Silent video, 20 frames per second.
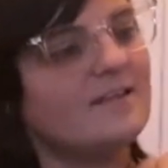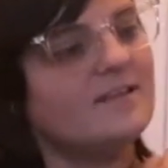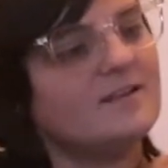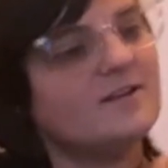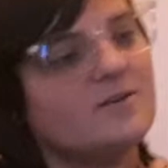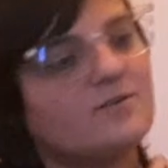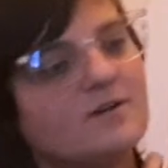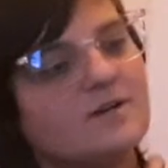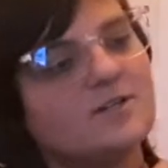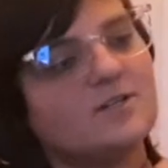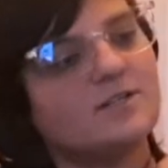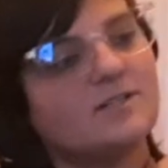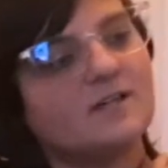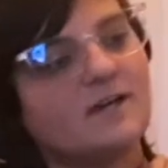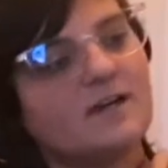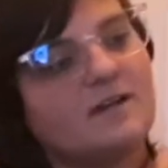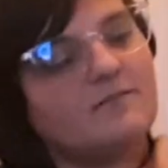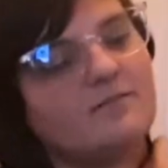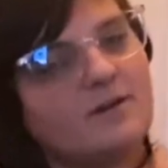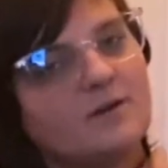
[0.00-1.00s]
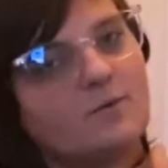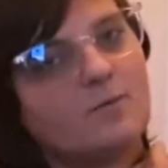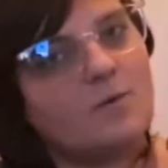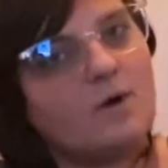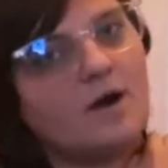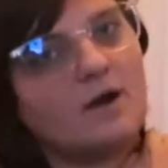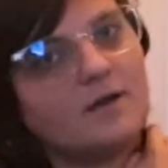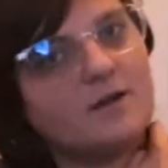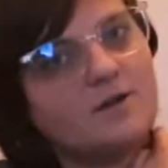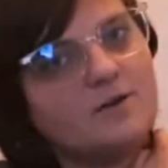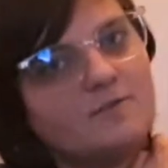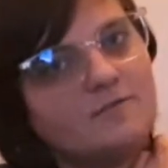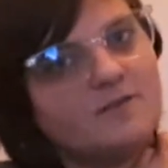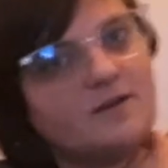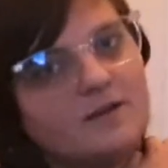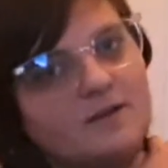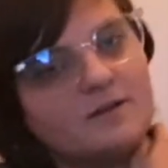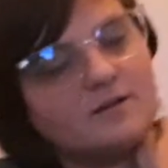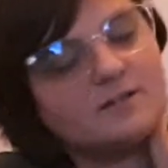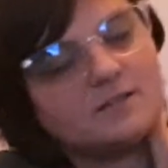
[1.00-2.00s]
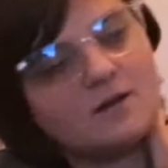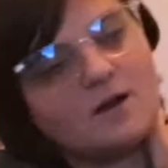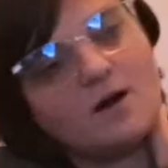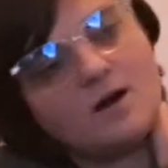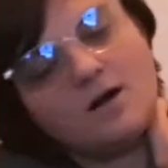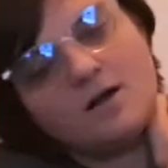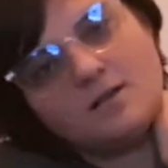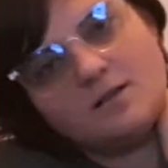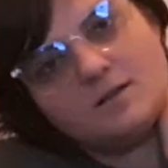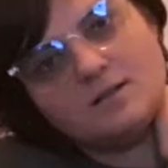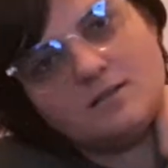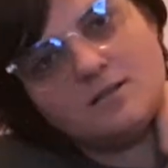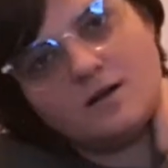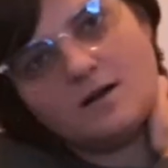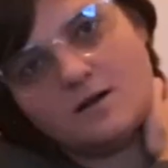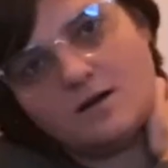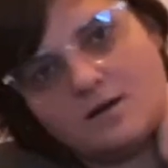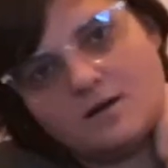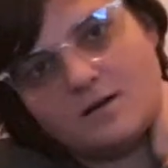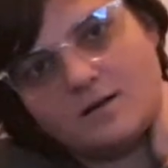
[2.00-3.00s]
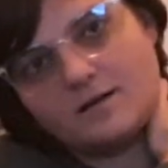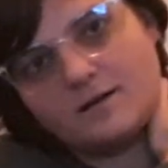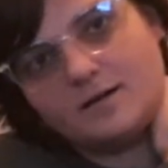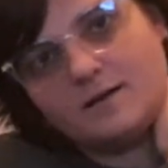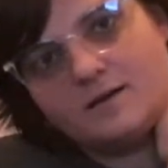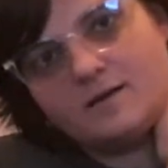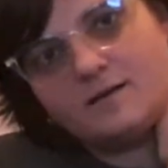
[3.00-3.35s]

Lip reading: then you can just kind of like walk your fingers all along